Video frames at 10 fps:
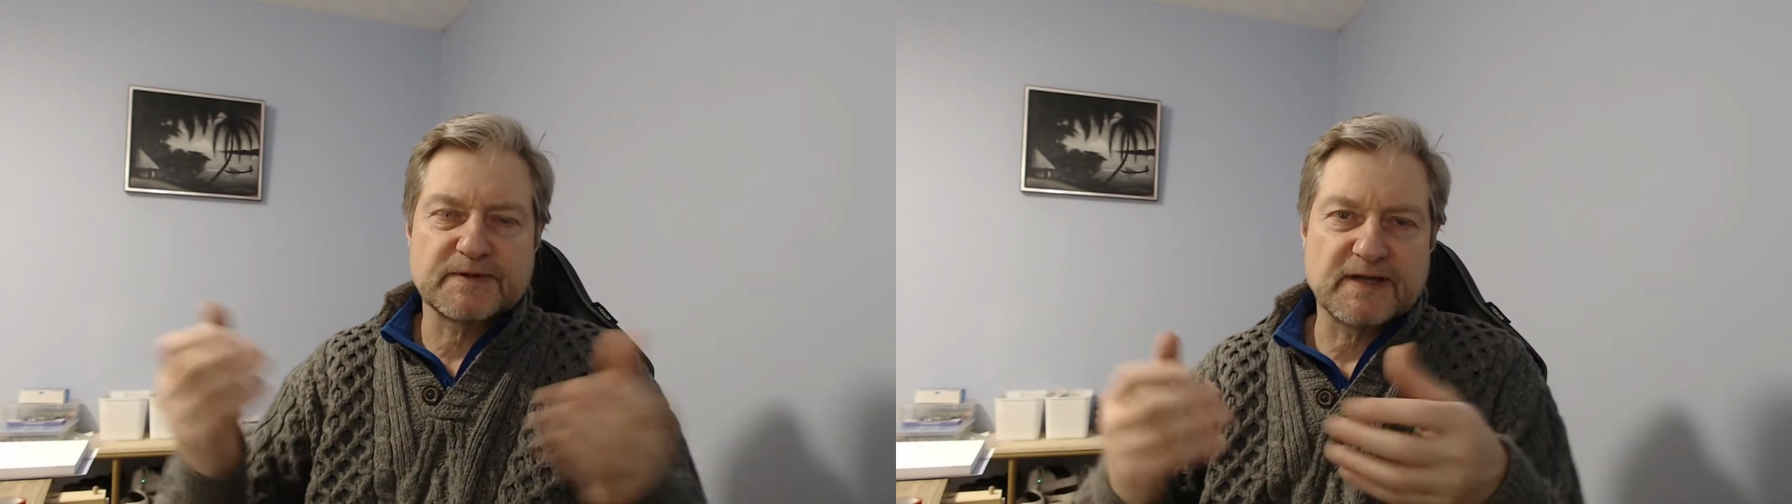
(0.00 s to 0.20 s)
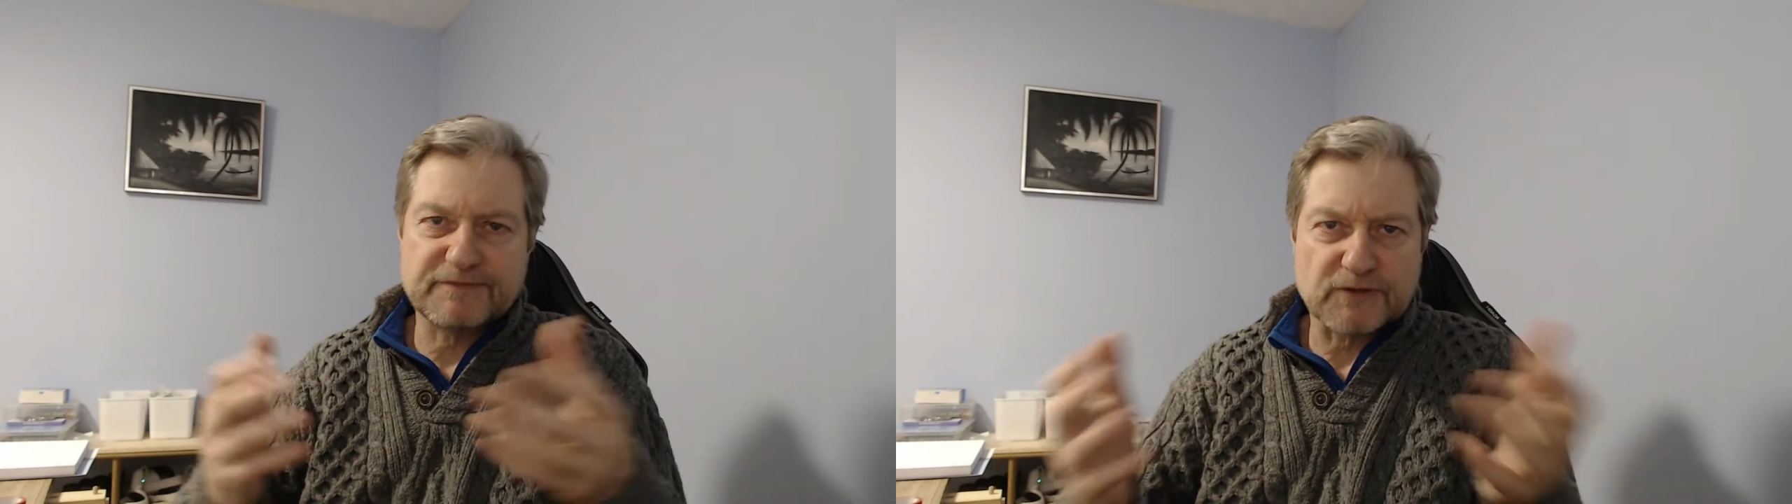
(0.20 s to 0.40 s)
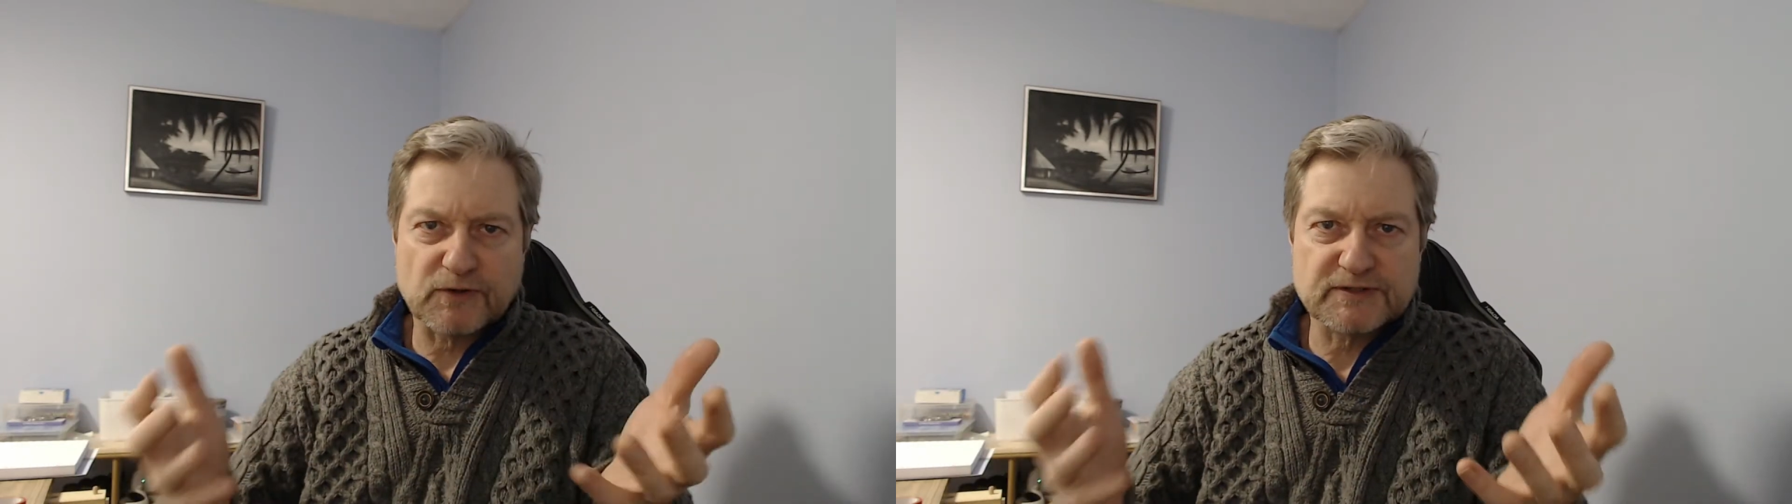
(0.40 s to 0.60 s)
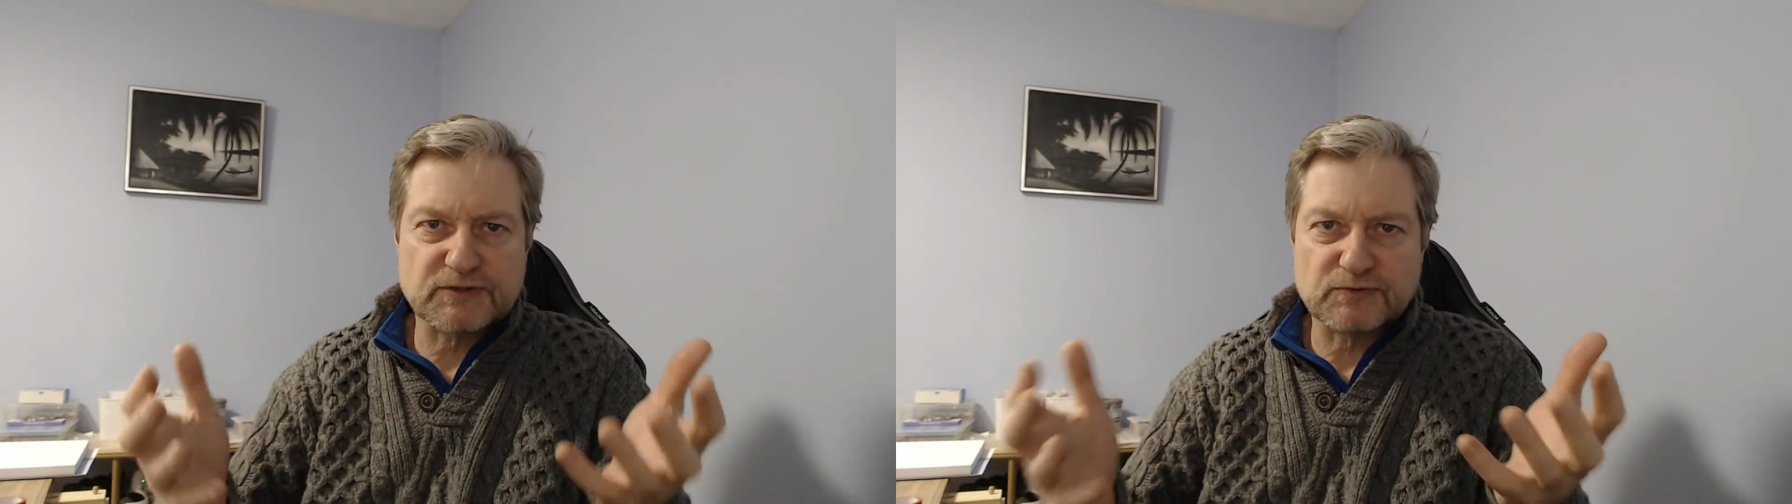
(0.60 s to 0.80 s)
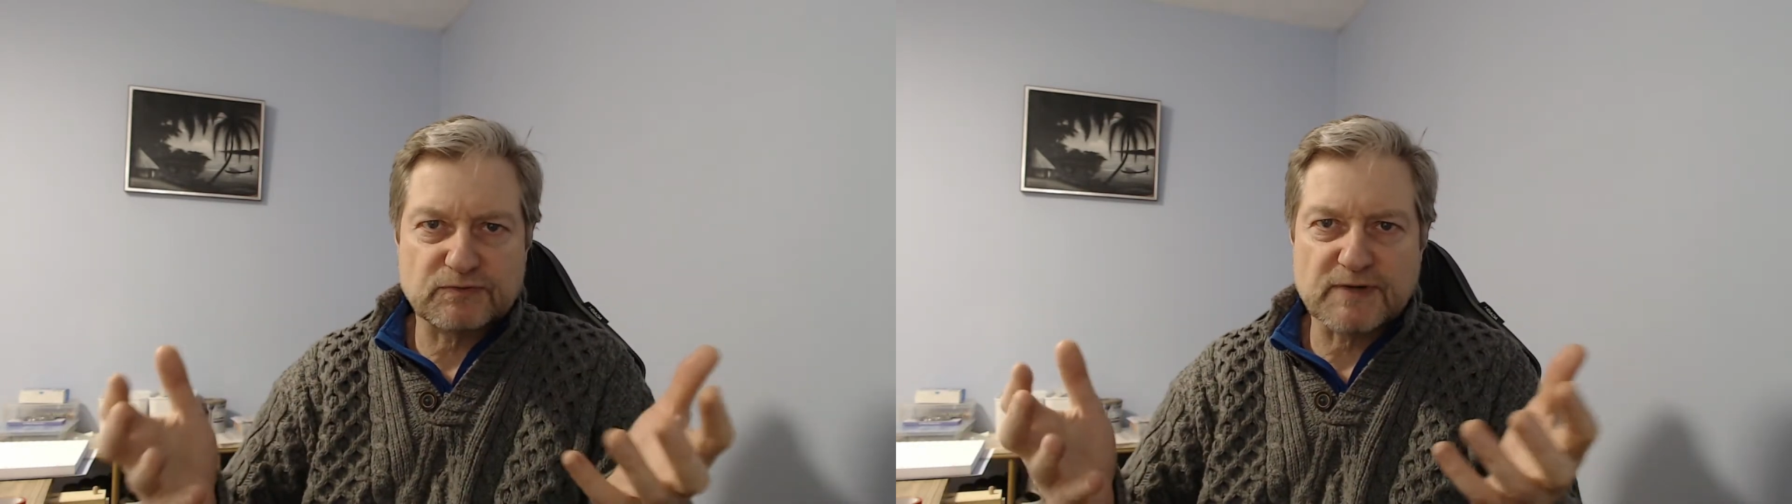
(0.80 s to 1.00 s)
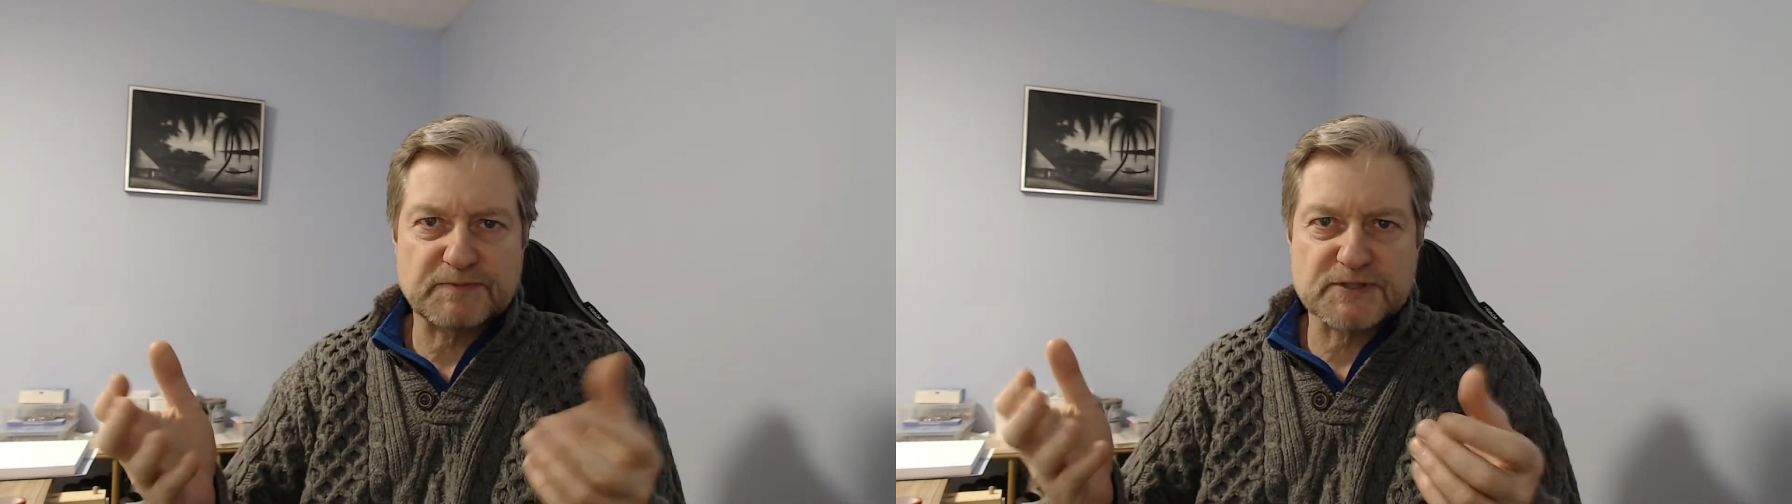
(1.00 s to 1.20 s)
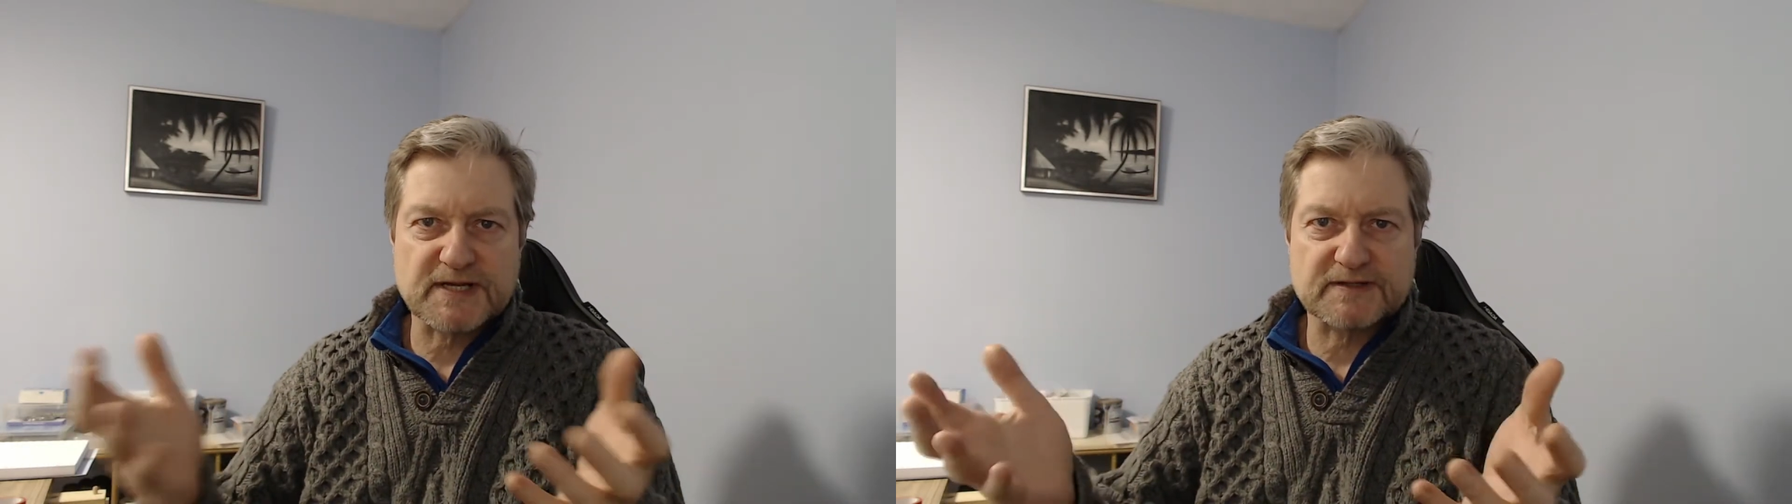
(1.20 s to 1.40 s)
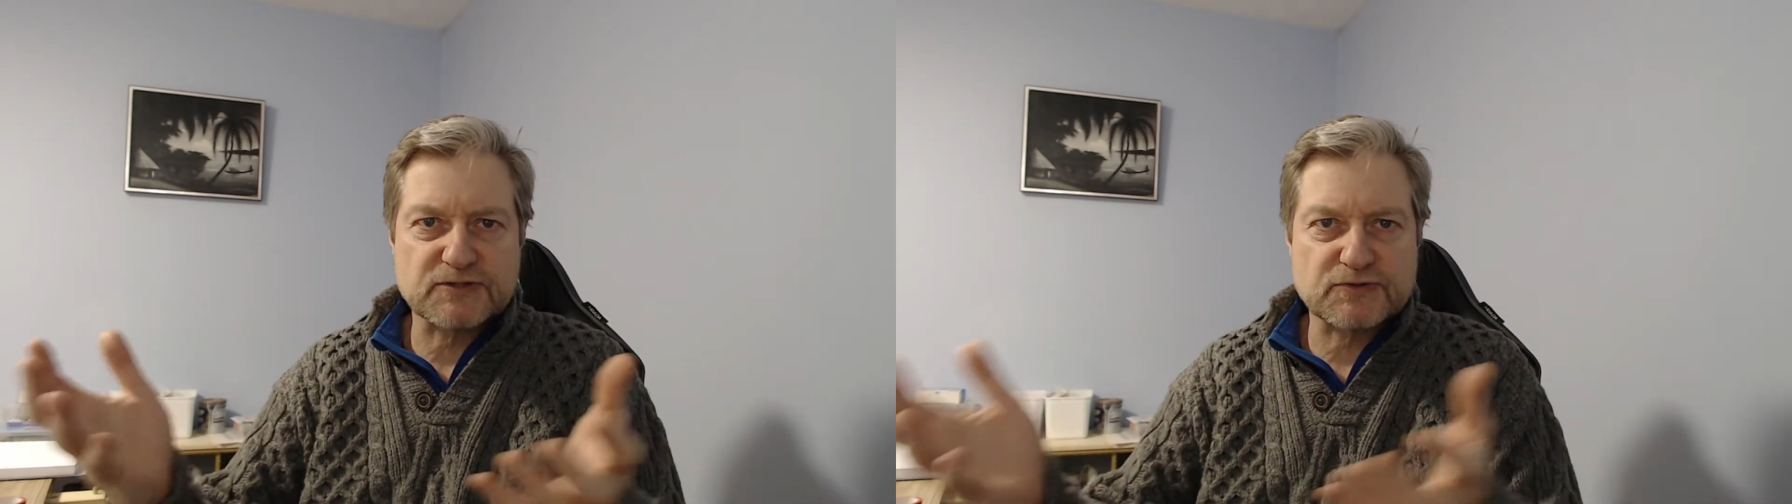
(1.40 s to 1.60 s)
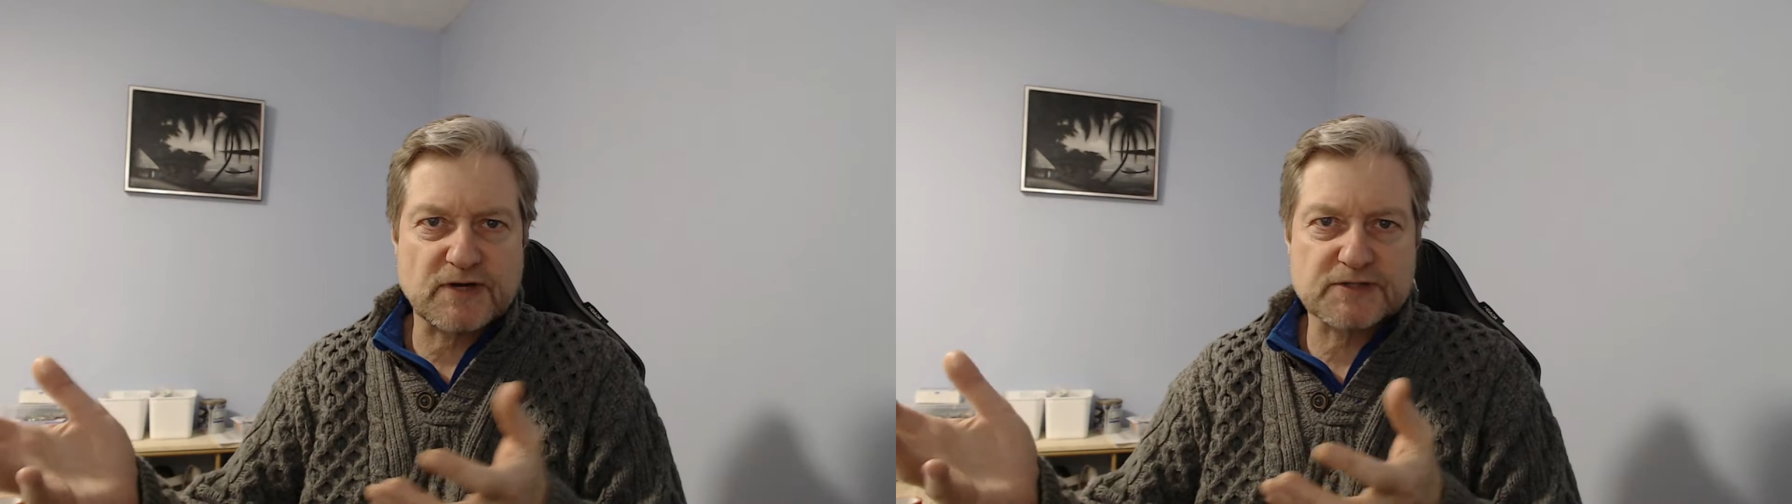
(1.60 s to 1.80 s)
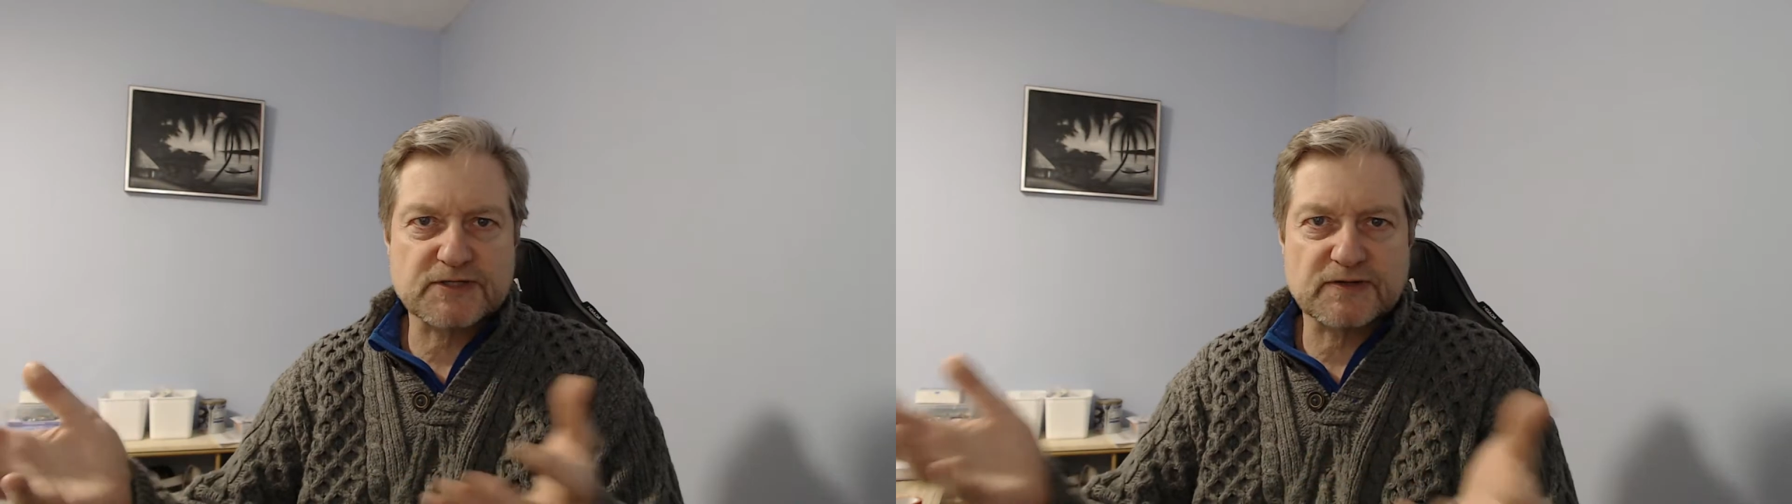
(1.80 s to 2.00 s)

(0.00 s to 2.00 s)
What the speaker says: if you're going to represent the structure,